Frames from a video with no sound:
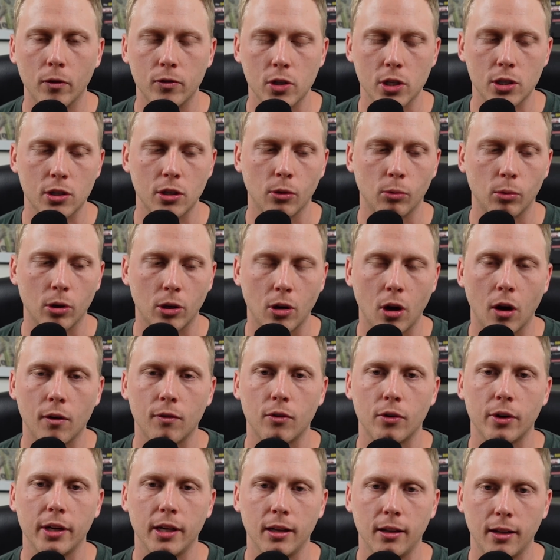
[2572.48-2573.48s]
of just the
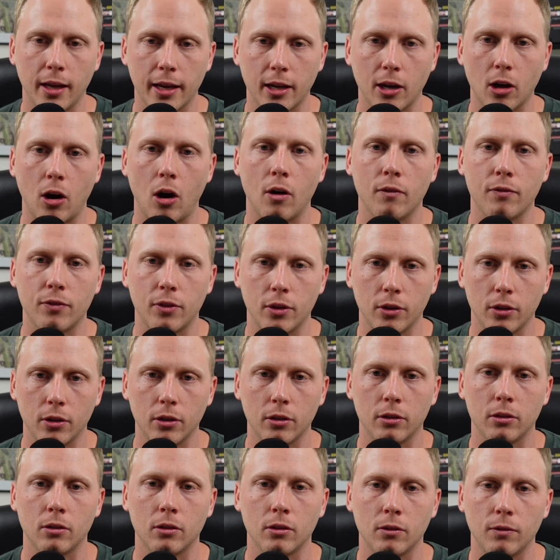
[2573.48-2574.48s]
recovery, like off
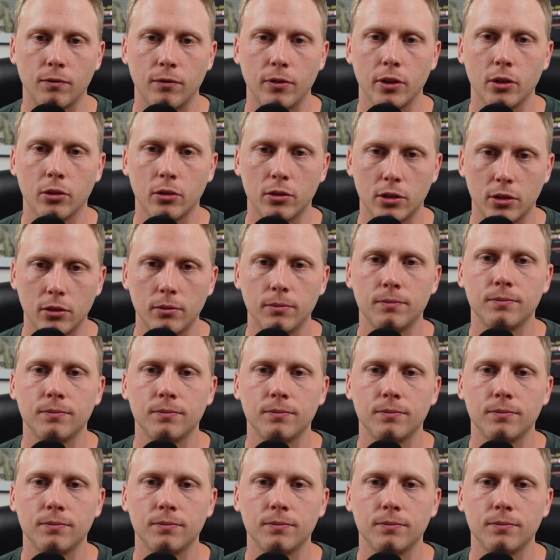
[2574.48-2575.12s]
the field?